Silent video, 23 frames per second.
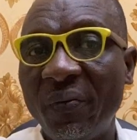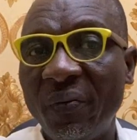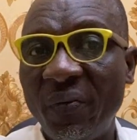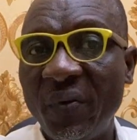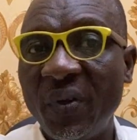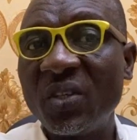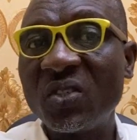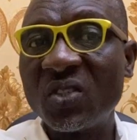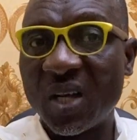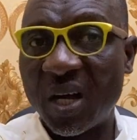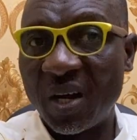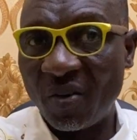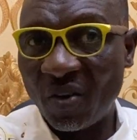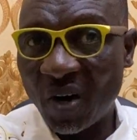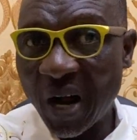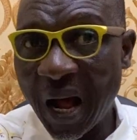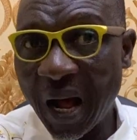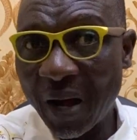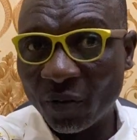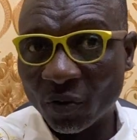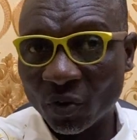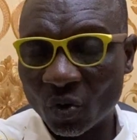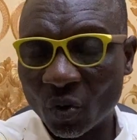visa
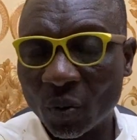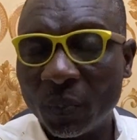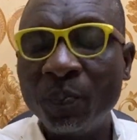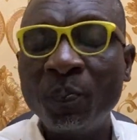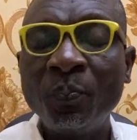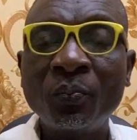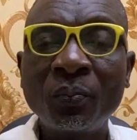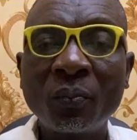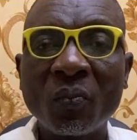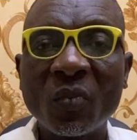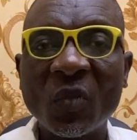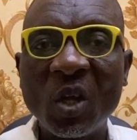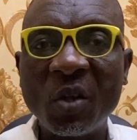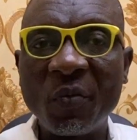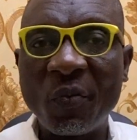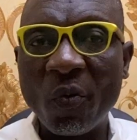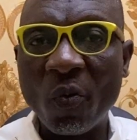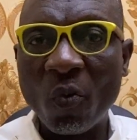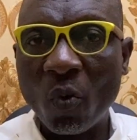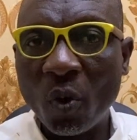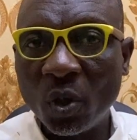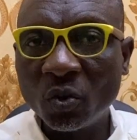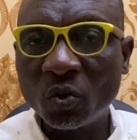route, if you
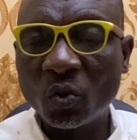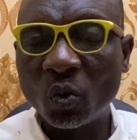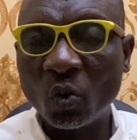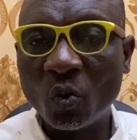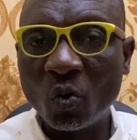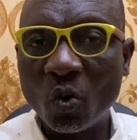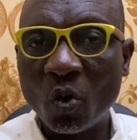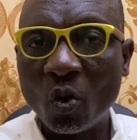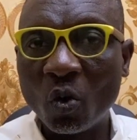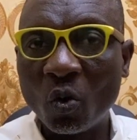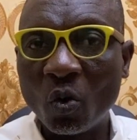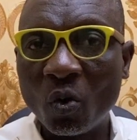want to